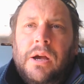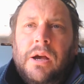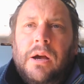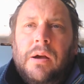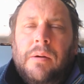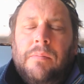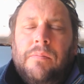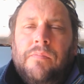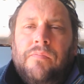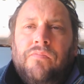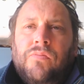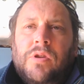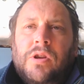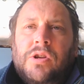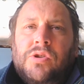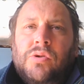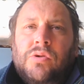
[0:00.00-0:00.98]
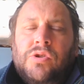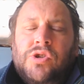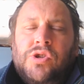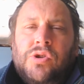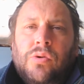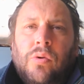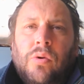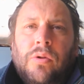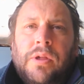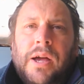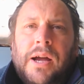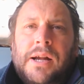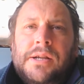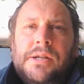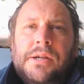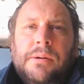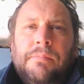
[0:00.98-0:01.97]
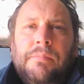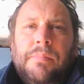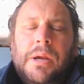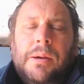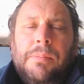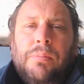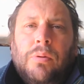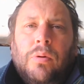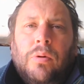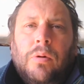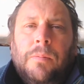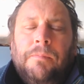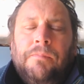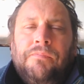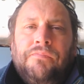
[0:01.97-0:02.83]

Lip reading: to ensure that people